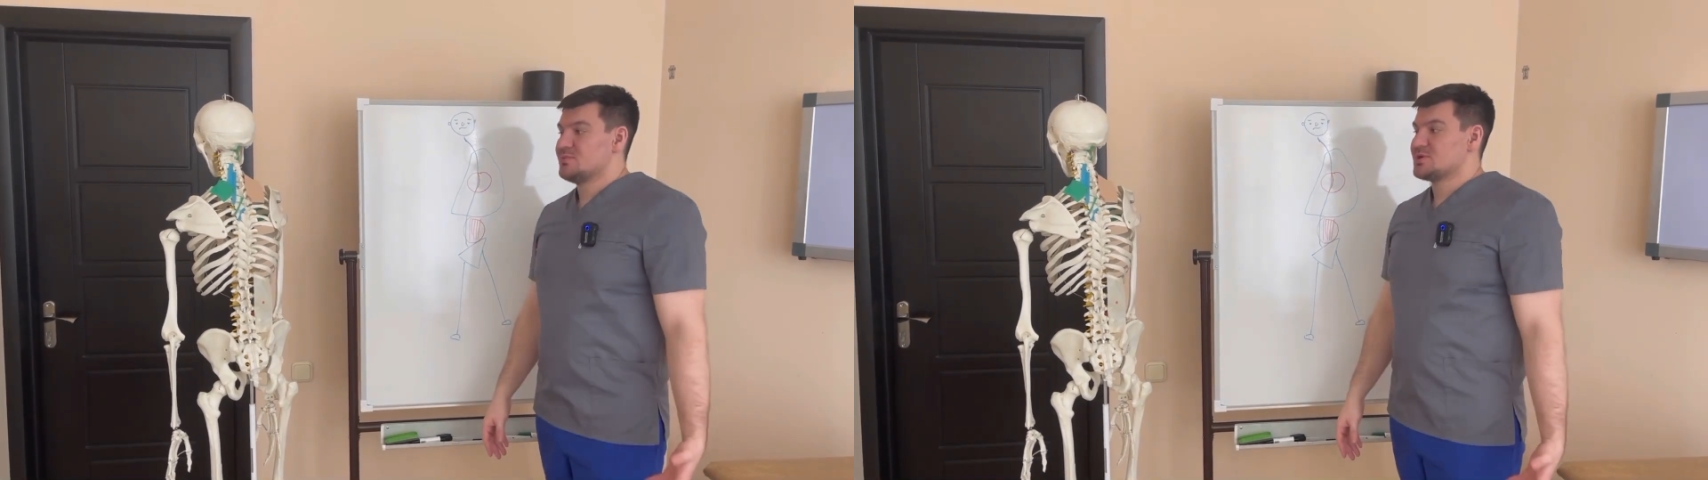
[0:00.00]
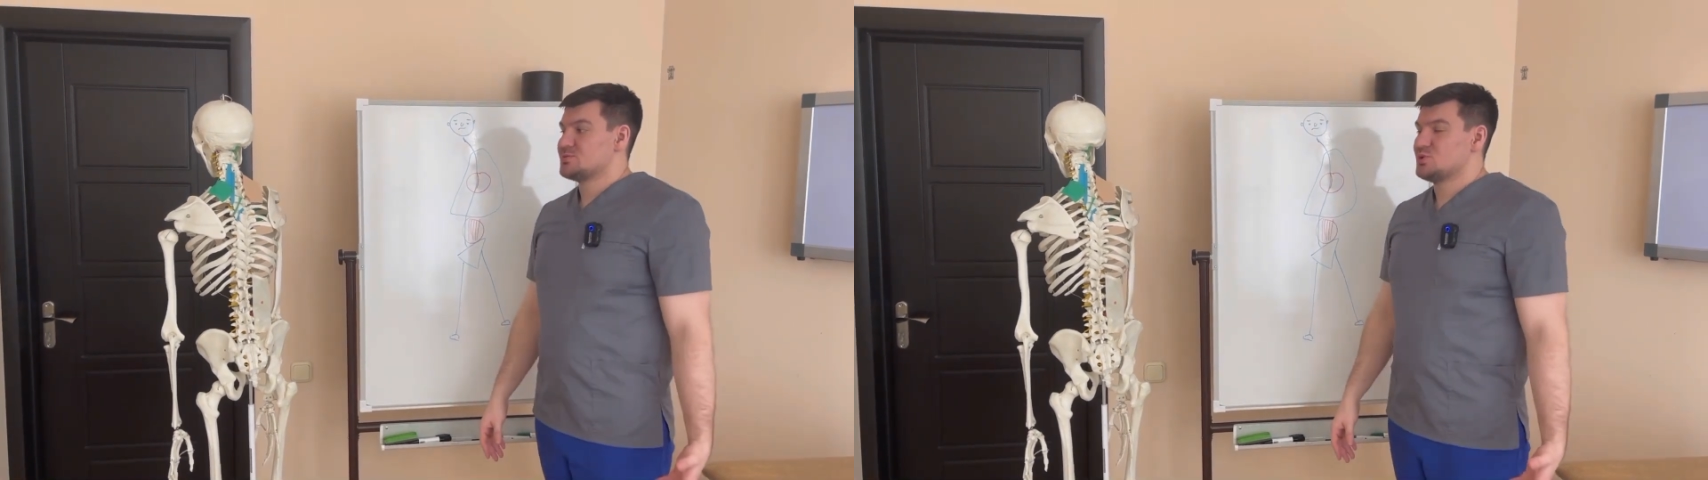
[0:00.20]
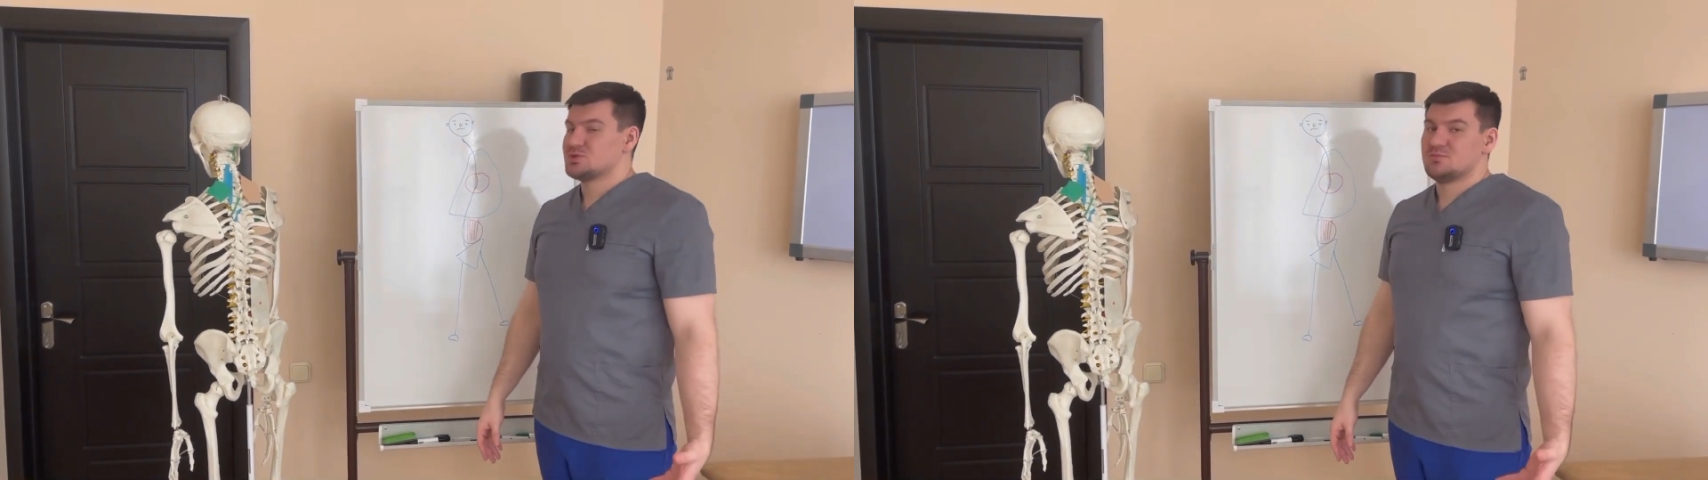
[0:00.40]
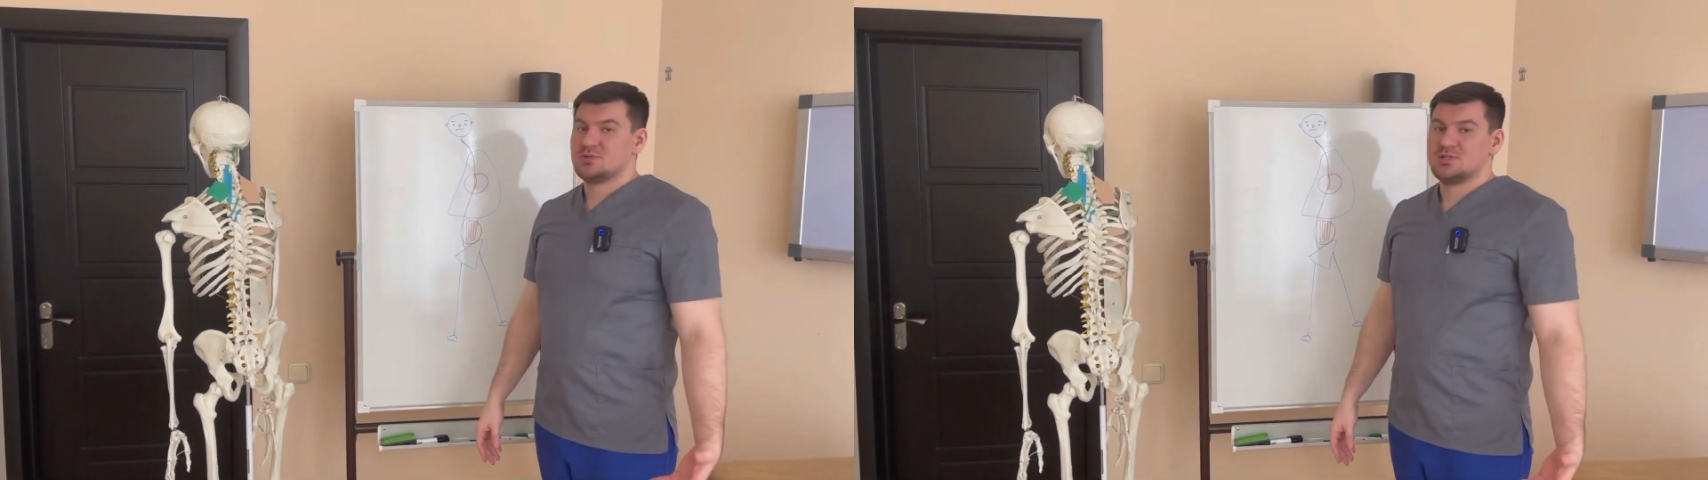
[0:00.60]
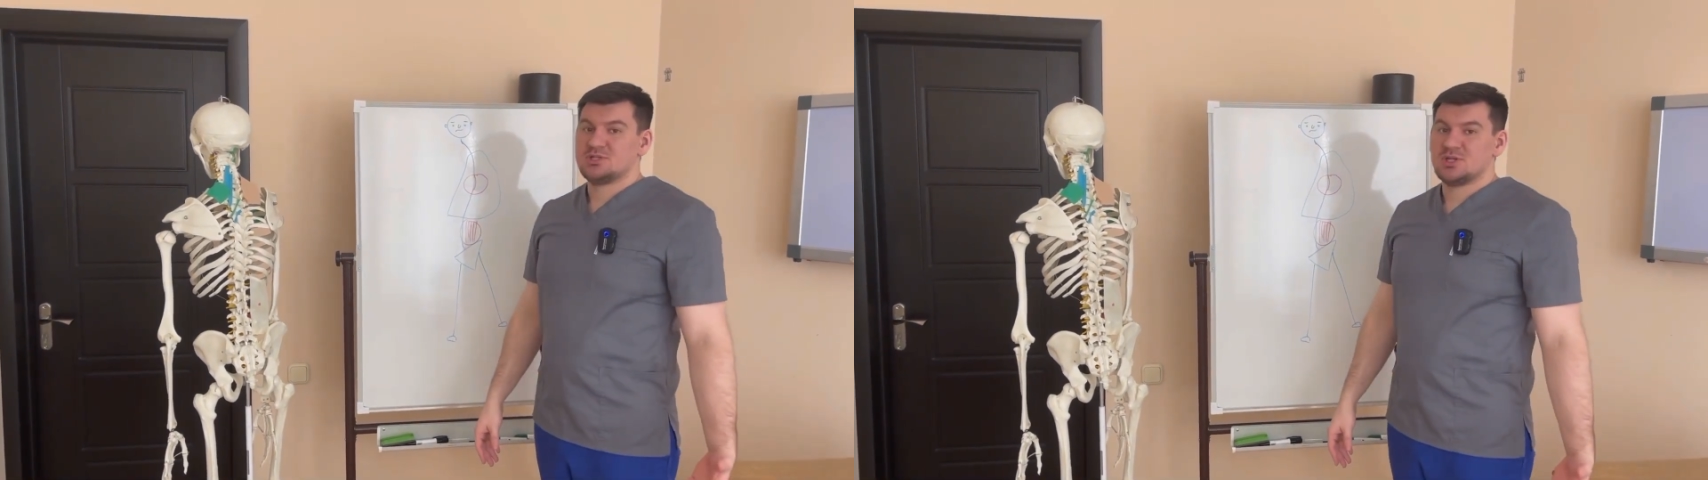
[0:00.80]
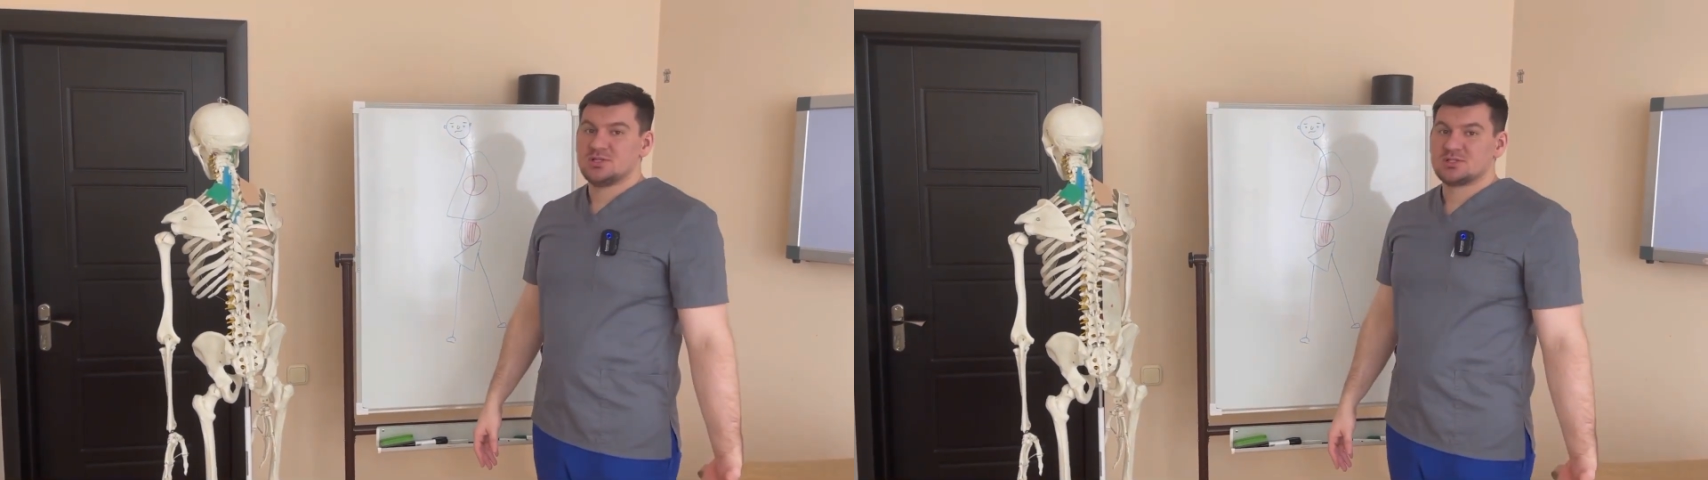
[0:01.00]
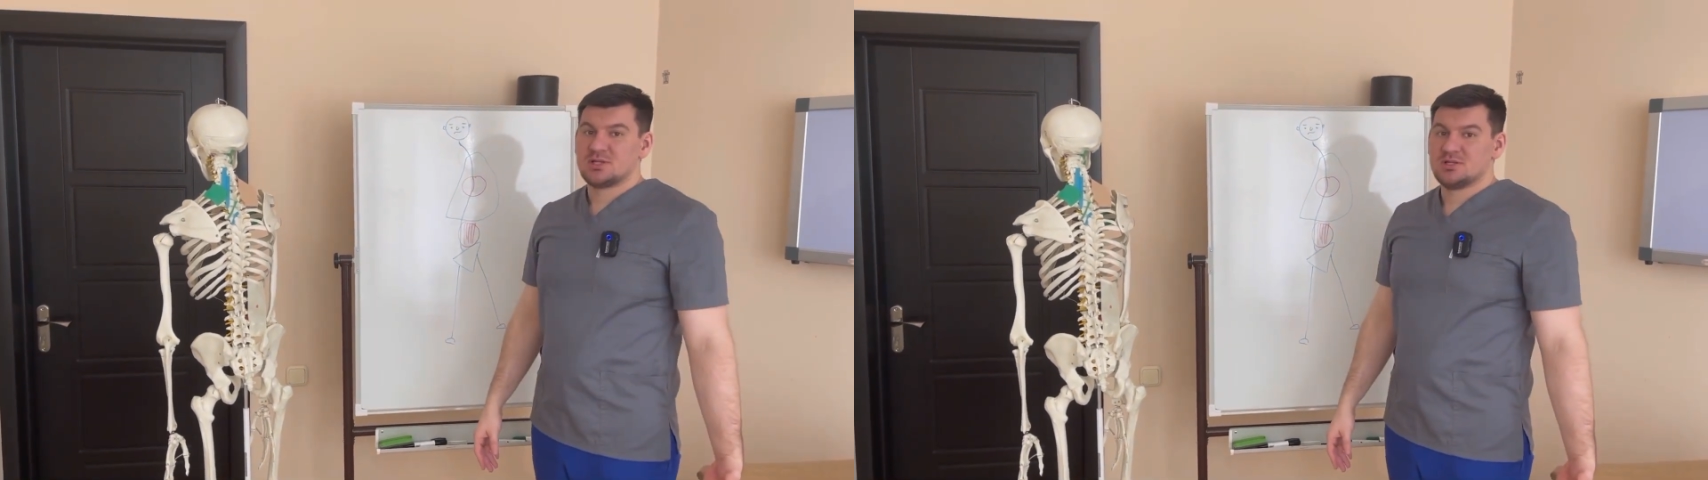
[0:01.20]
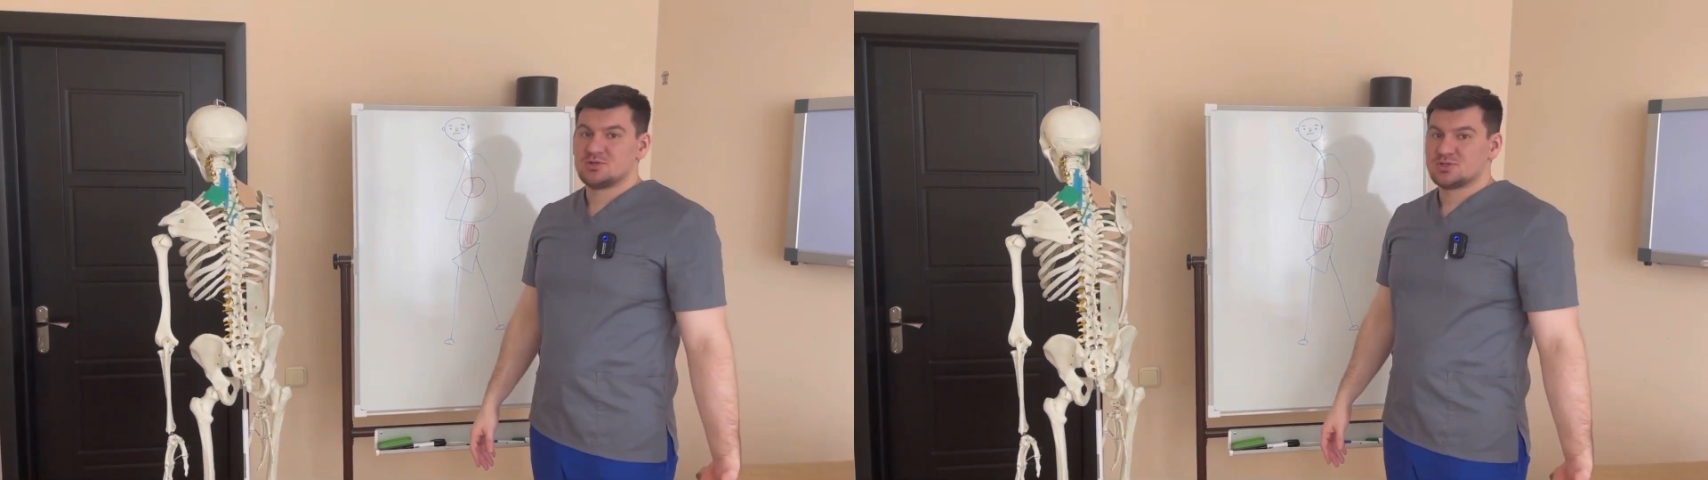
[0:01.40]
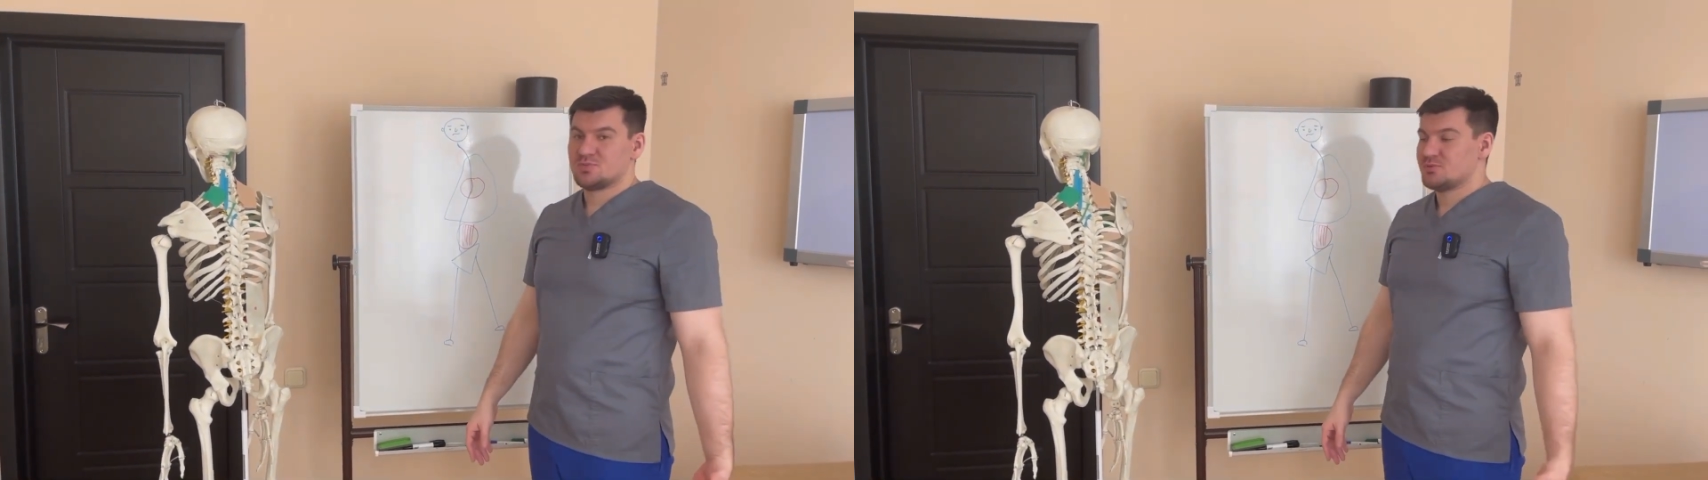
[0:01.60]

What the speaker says: scoliosis can be treated